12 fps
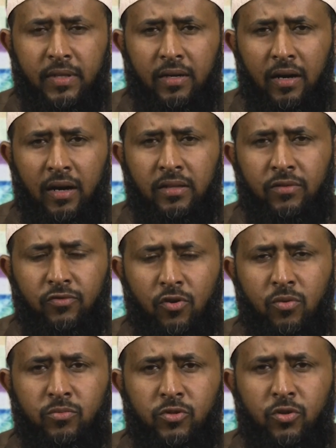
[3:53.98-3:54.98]
other
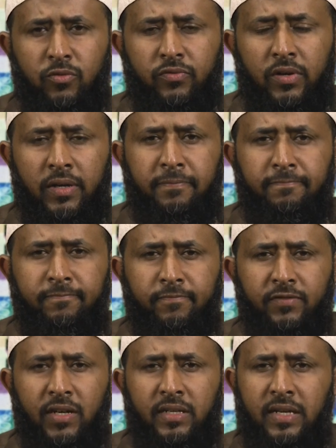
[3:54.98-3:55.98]
forms of
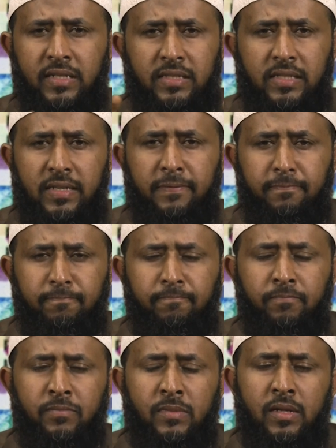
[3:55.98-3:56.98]
financing,
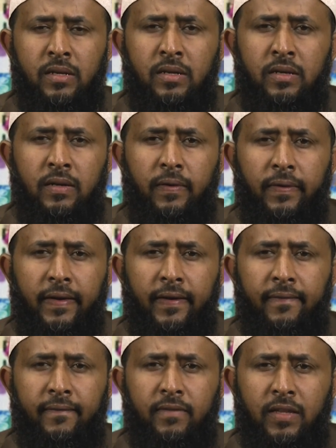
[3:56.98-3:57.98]

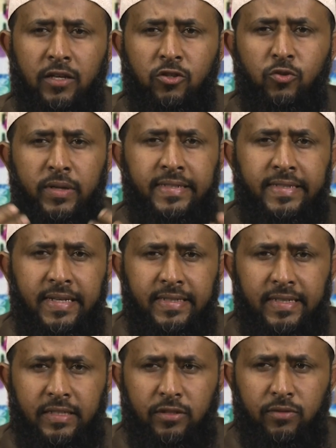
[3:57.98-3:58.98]
okay, that you are
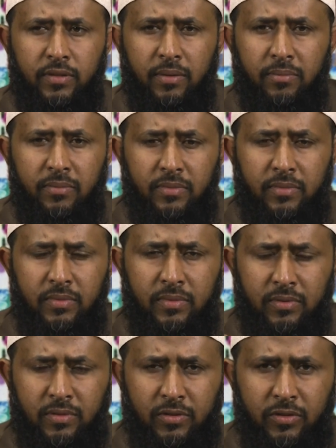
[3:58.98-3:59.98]
indebted to them.
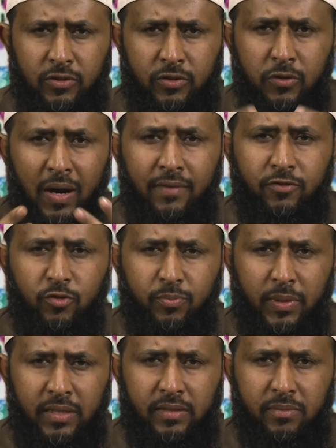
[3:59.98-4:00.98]
You have to
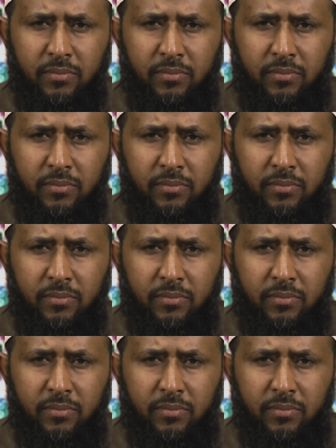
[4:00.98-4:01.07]
pay them